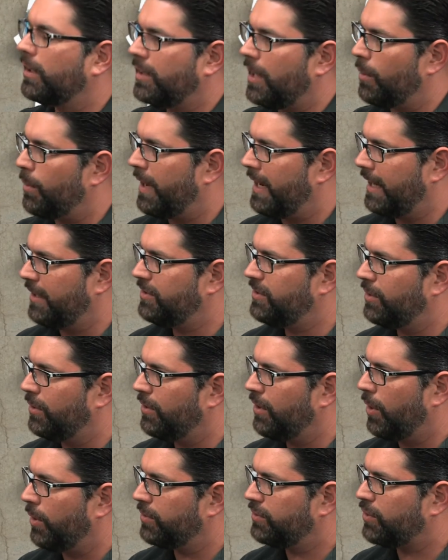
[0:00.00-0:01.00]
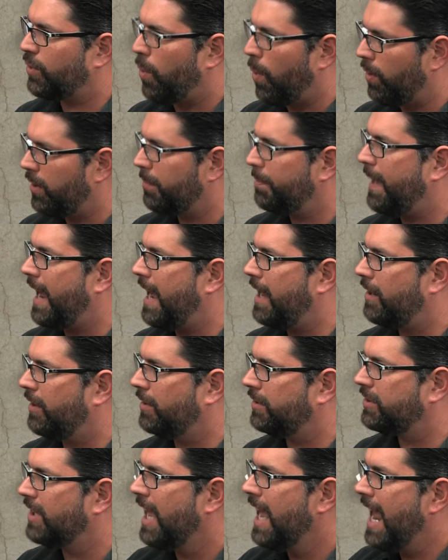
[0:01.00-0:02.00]
that went into those quarter
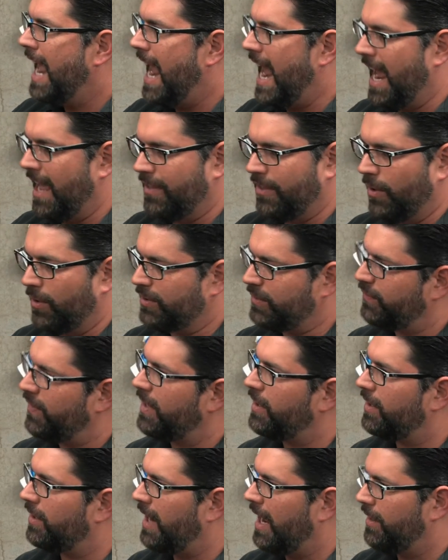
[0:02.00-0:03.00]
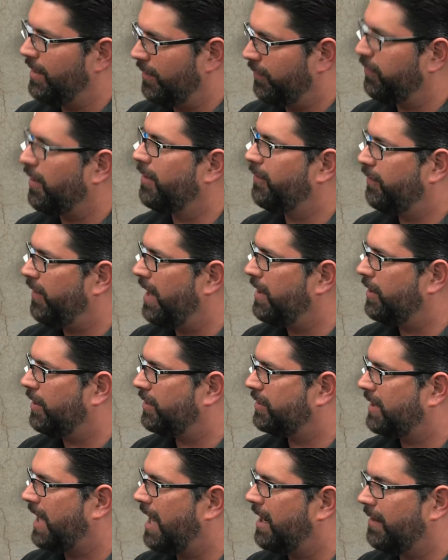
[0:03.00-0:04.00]
panels and those the front
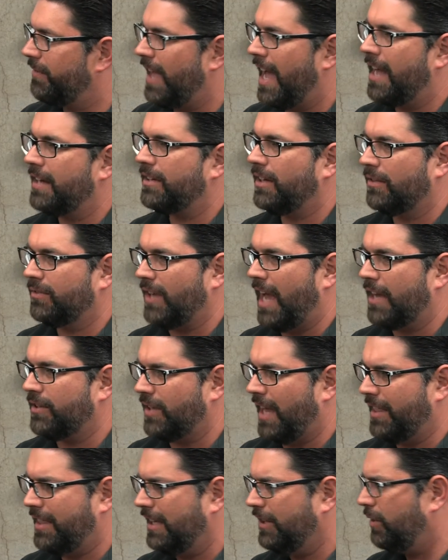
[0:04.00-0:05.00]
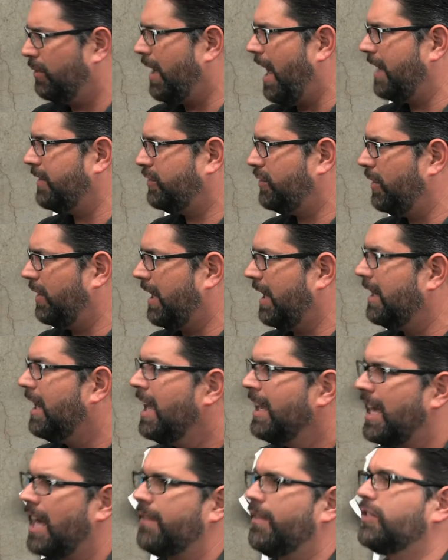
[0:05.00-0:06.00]
fenders, kind of that, as I think you guys took it,
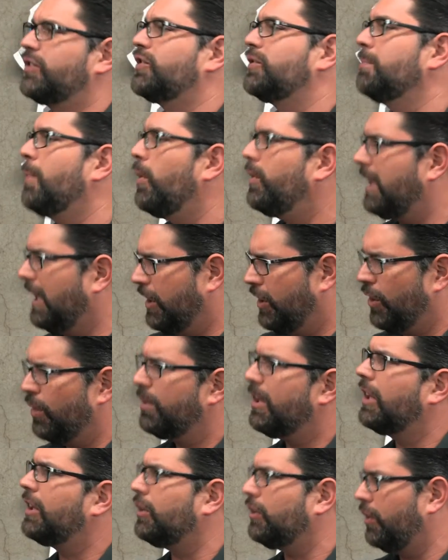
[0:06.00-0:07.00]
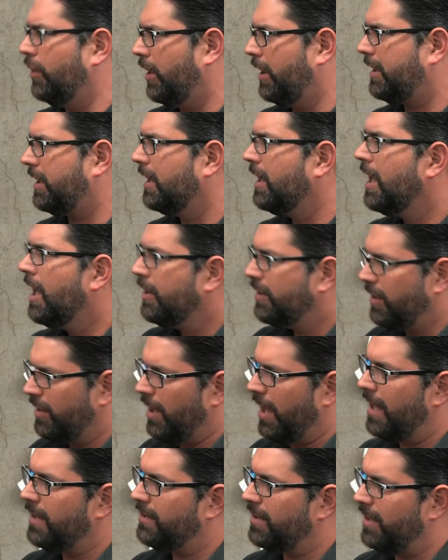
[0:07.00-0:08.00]
kind of a smoky eunuch look to
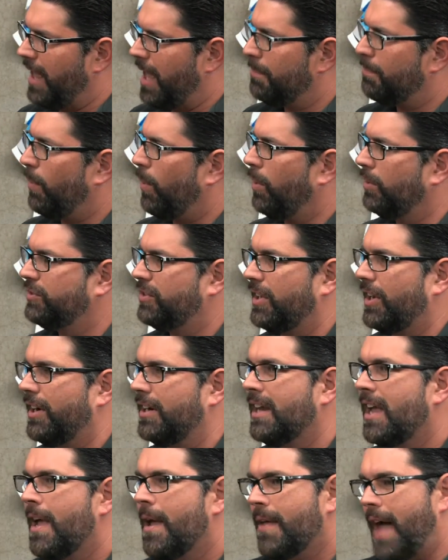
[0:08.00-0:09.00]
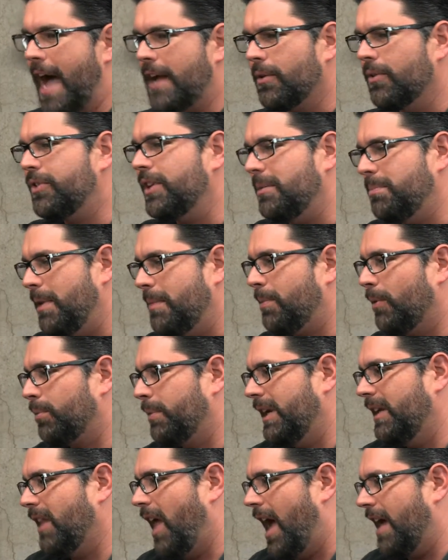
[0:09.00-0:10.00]
that bulge there. And I don't think people
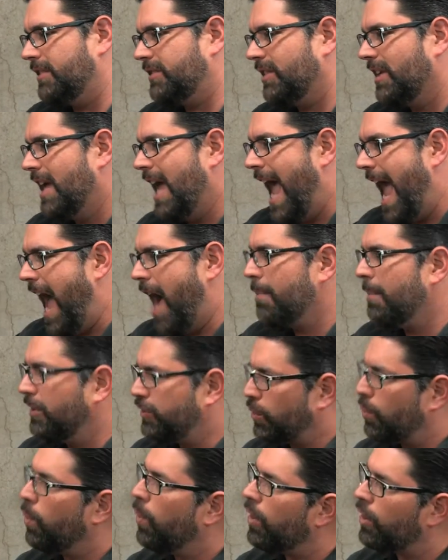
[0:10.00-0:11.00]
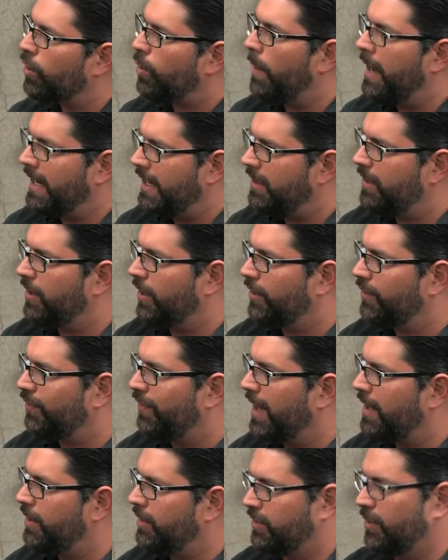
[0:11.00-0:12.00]
realize how much work went into those
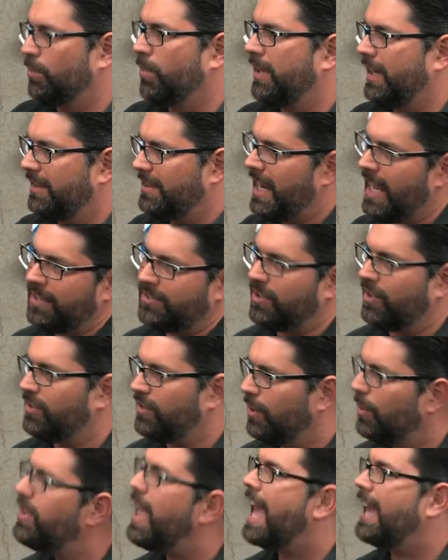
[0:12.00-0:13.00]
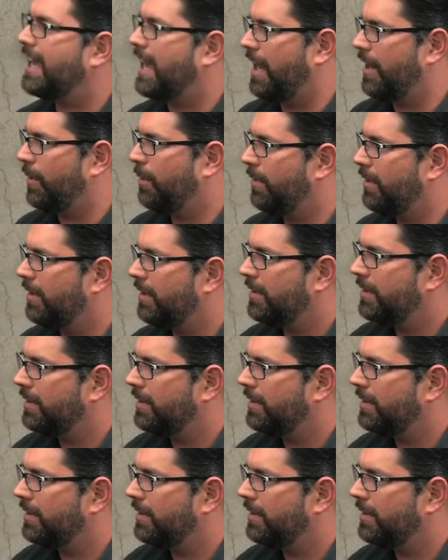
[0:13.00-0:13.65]
fenders and what it takes to do that kind of work.